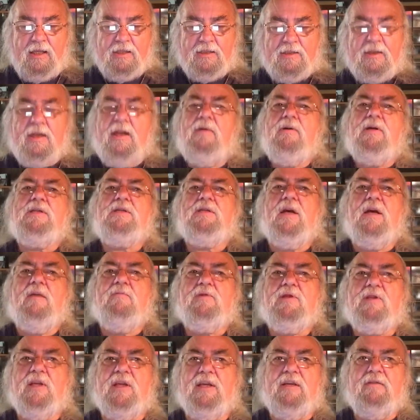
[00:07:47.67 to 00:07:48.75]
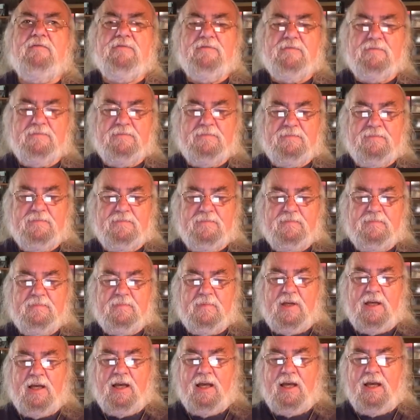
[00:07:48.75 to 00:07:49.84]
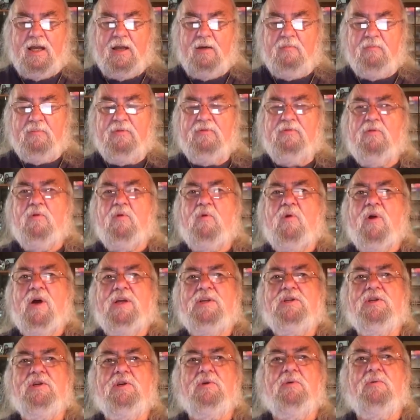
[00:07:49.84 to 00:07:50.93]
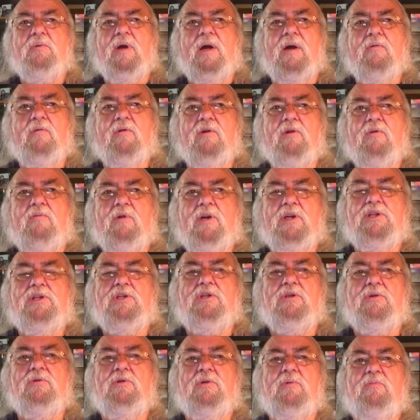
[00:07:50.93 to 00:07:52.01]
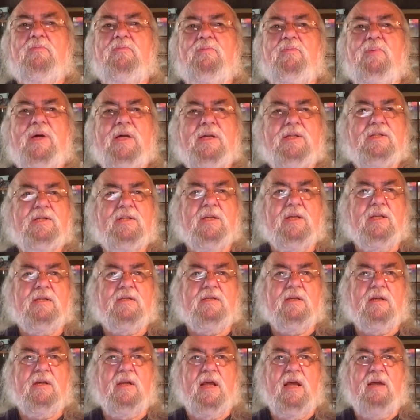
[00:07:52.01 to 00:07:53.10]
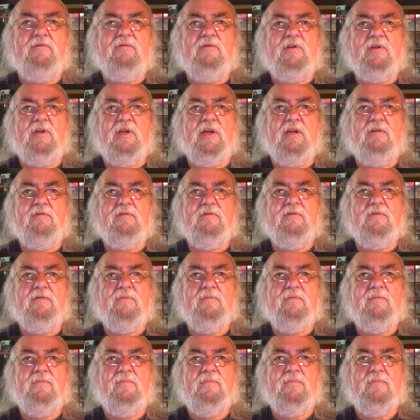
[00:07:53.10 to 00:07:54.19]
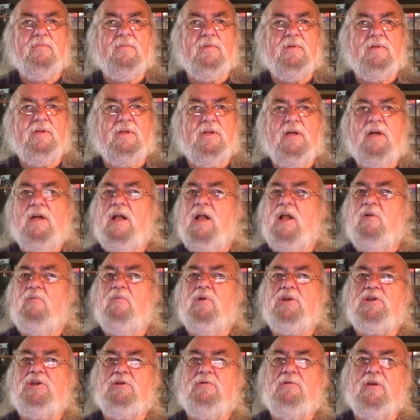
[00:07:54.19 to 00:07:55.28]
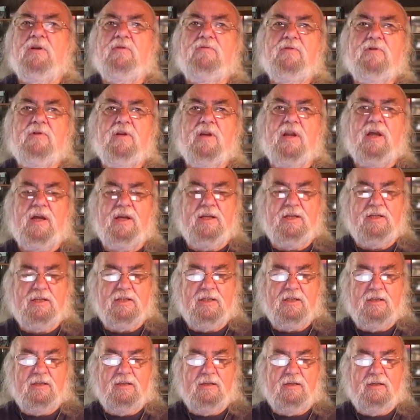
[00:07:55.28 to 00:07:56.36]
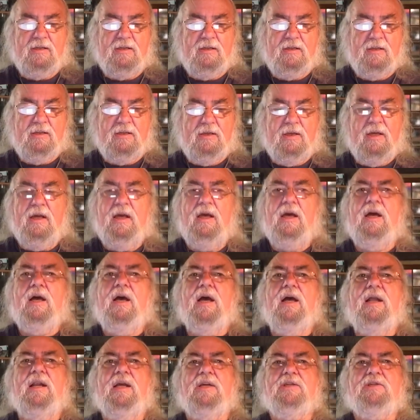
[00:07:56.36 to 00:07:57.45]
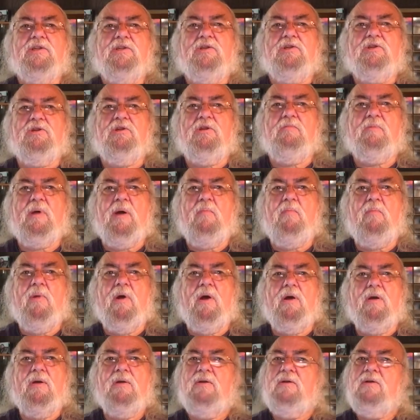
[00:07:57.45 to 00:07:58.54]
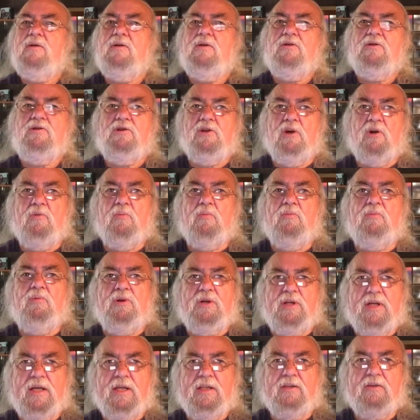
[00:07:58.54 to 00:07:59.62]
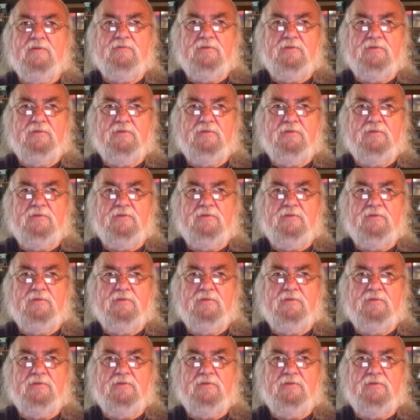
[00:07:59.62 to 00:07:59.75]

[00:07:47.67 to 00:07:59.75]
So now it's time to leave. Before I do, I'm going to wish you the best things that life can give. I'll wish you love and light and ask you to remember, don't predict the